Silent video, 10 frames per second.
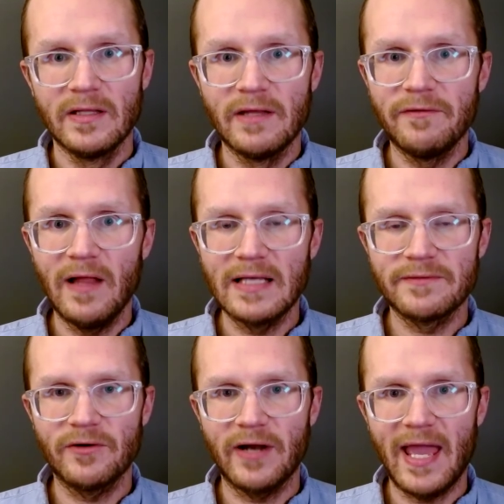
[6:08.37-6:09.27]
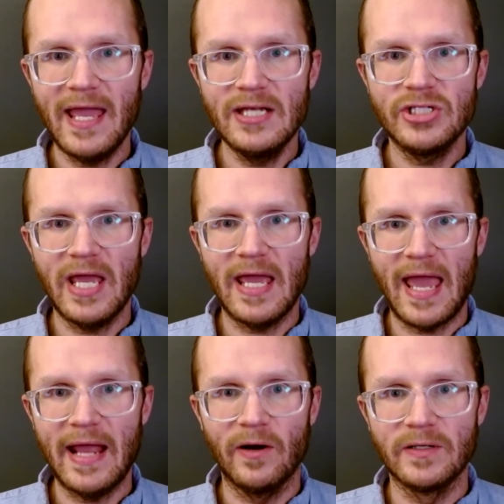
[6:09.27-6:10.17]
The philosopher A.J.
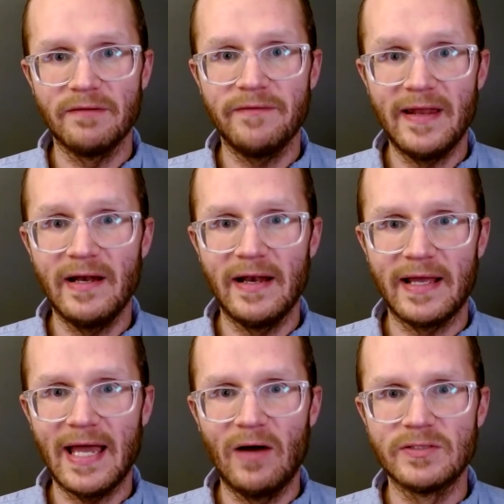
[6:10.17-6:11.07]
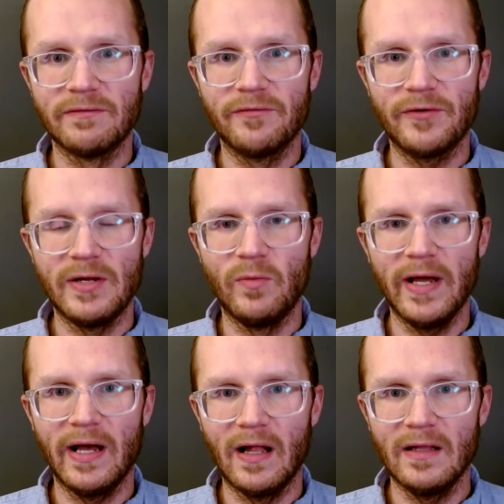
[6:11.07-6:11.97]
Ayer defended an account of free
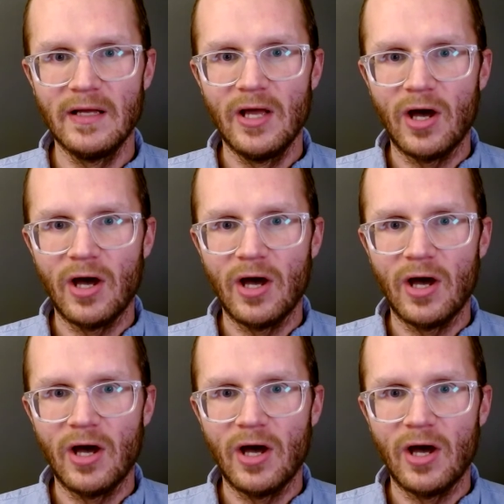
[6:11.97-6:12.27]
will,